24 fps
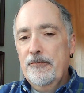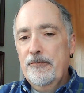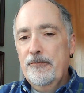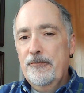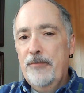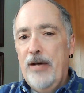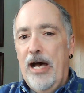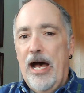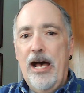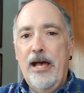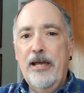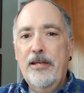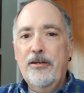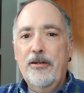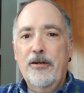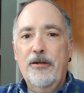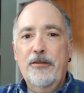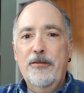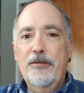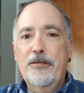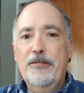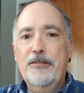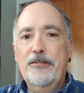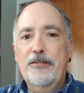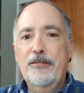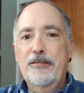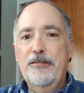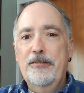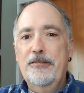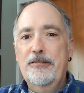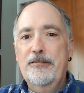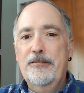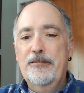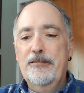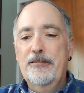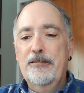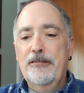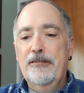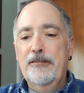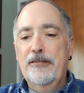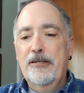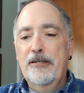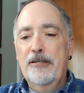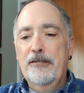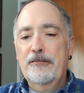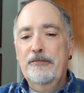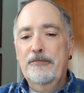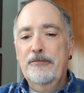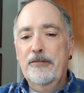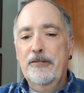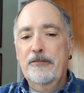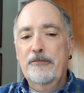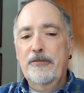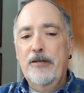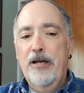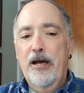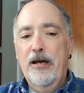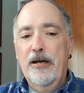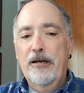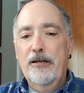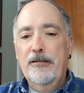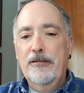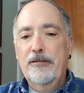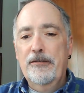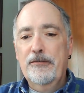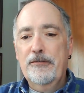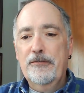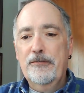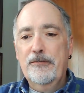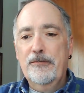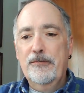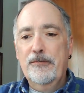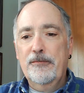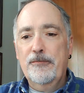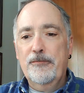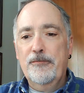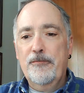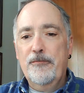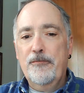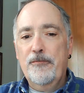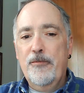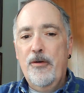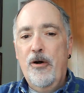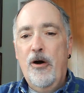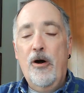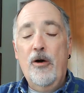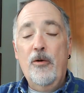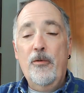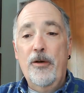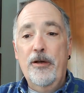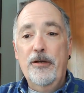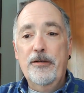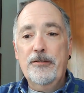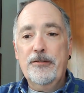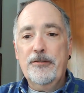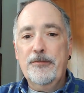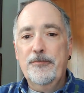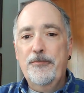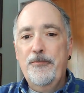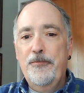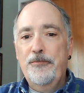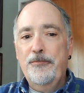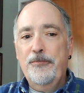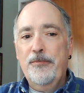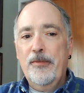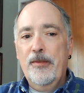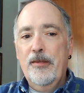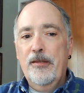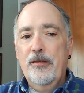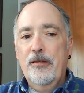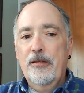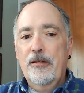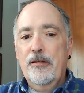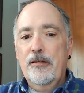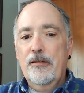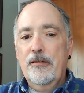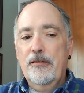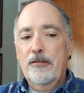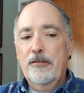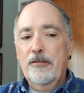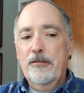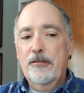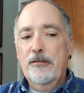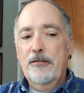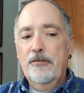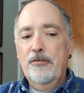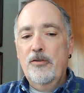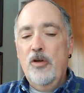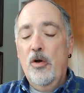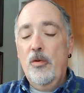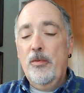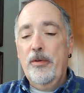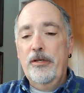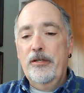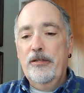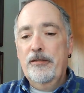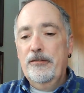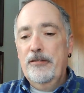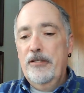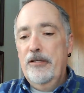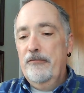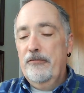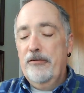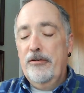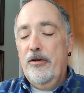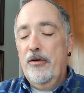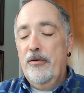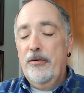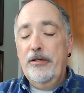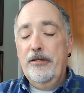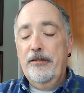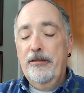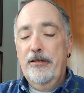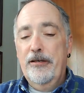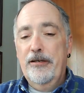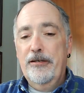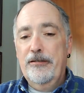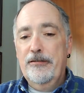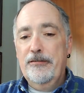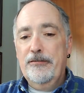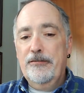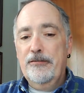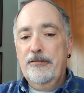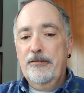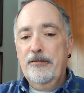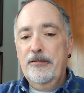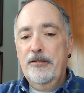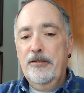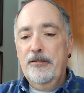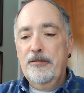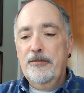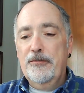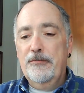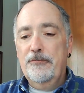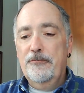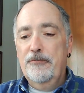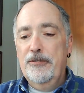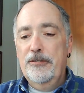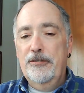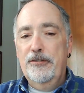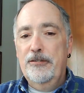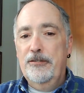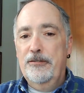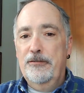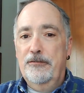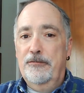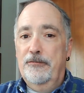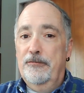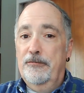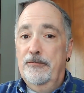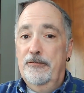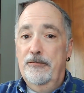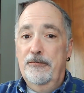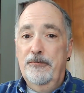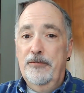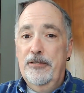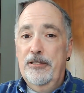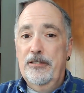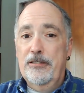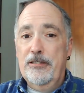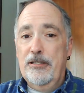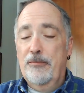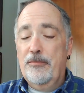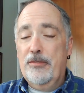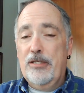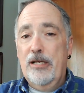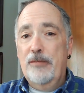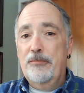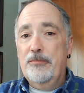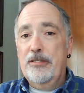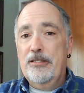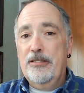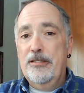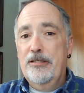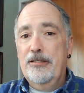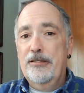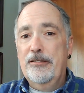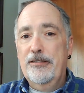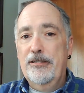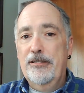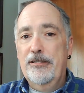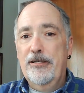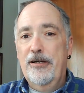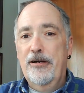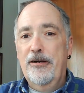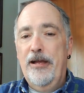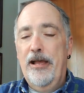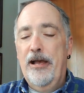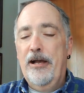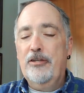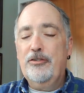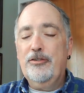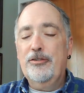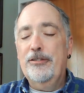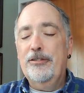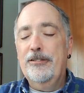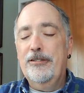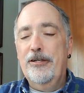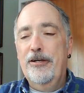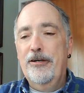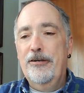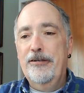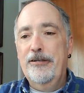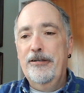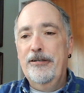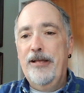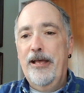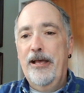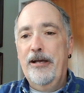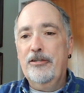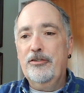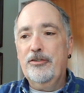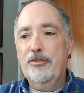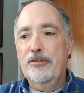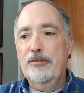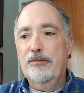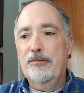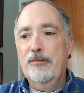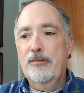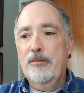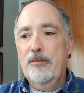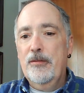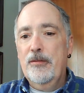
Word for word: behind all this is the love of God, always. Knowing, even knowing that, you know, we we sometimes sin in our action and our inaction.